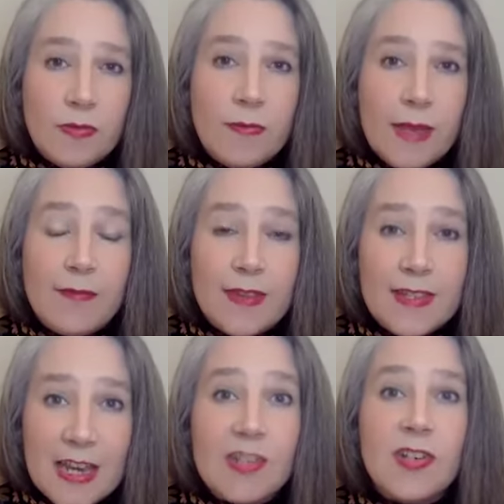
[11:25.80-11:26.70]

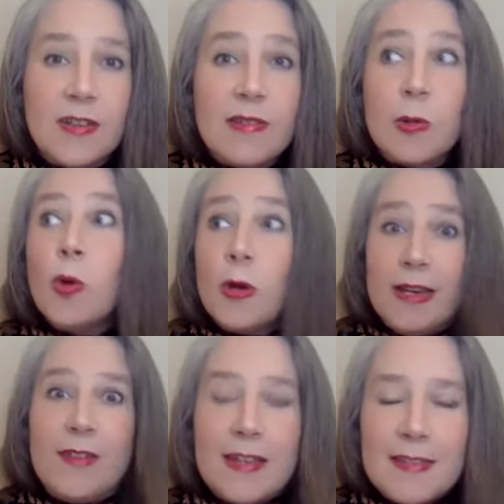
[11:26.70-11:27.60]
manifestations, or
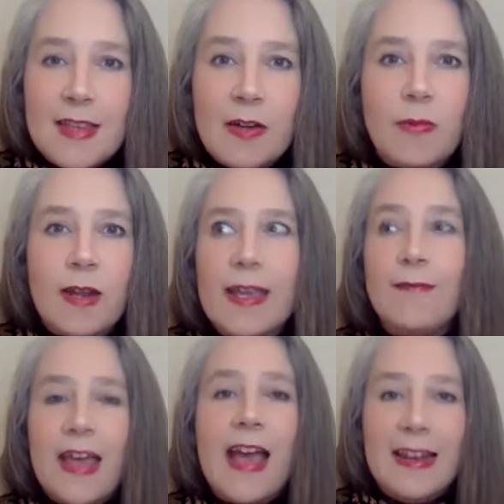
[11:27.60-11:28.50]
even external, like
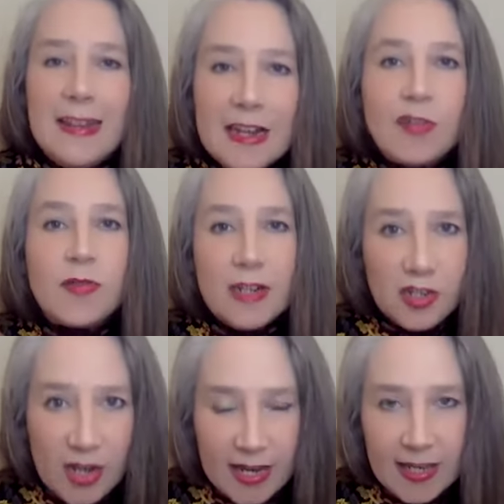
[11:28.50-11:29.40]
if they're literally
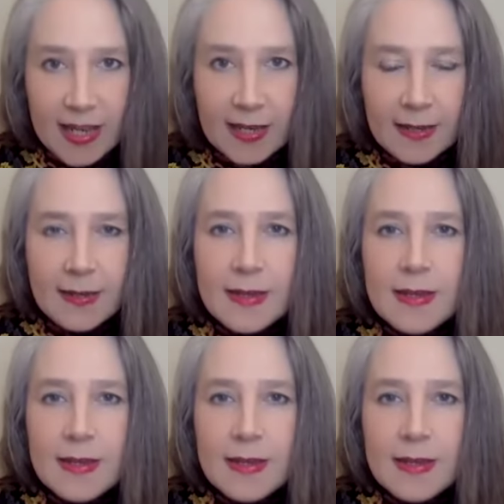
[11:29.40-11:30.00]
shaking.